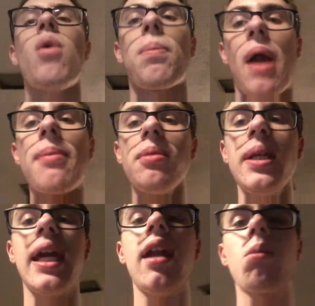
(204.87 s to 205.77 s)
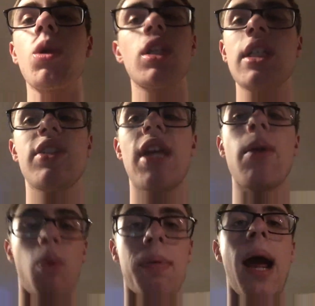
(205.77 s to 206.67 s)
We'll probably get a release
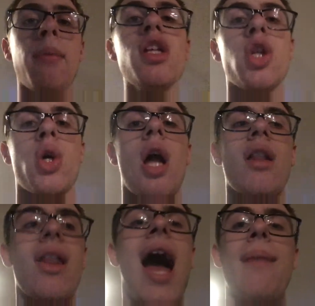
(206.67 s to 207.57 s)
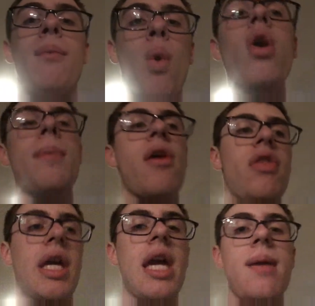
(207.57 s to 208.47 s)
date. We'll probably learn a lot more
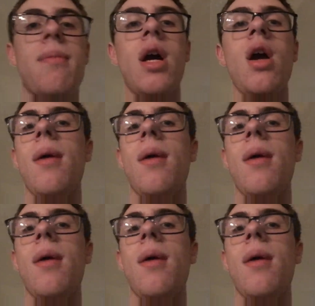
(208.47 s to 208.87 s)
about the game.